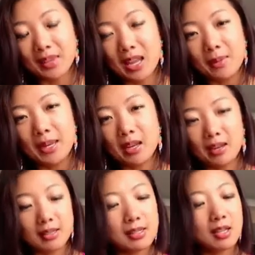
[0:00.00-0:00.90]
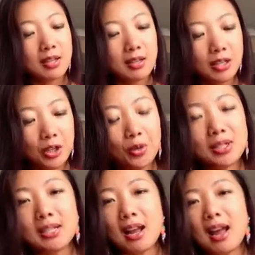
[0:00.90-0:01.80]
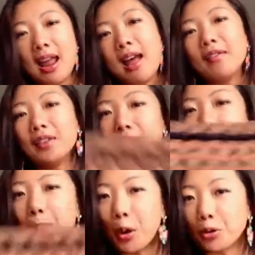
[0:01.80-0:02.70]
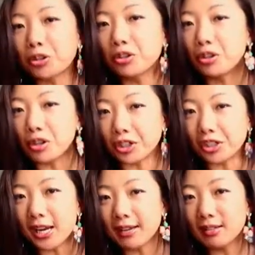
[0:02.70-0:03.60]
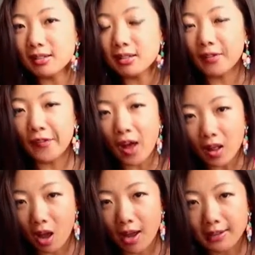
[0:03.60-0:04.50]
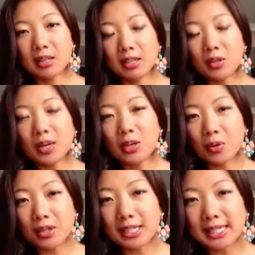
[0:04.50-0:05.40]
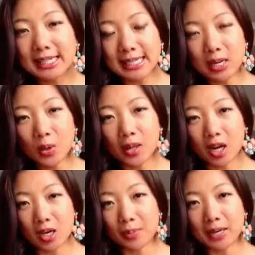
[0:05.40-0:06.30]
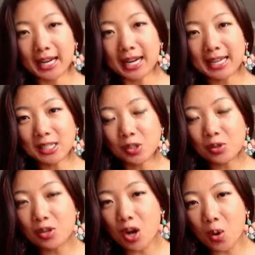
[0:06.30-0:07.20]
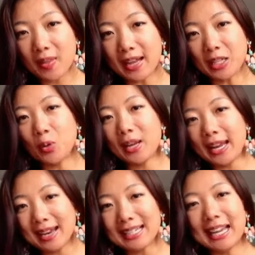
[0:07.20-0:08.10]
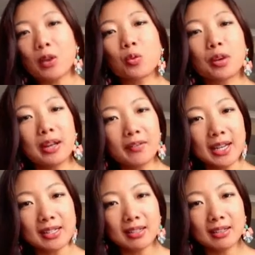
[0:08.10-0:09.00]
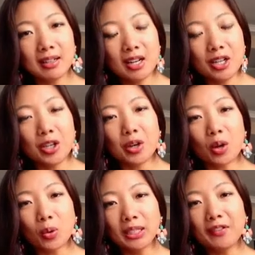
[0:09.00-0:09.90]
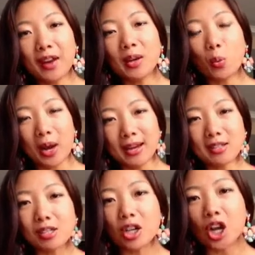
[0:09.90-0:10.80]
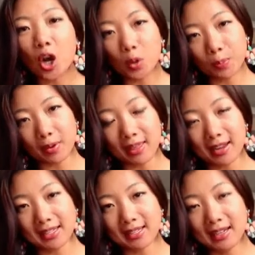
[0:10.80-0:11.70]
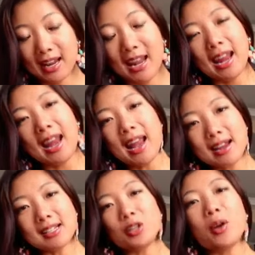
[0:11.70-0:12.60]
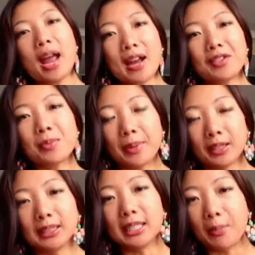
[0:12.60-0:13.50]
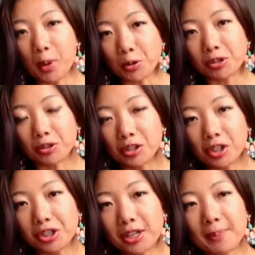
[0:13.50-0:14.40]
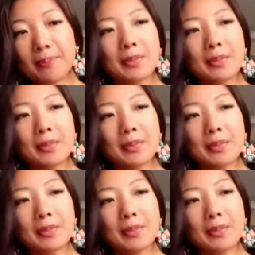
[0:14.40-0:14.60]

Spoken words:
because you did not have an emotional cushion to fall on. So in order to deal with heartbreak is to know that you can't get rid of it. You can only find ways to cope with it. And you have to build an emotional cushion.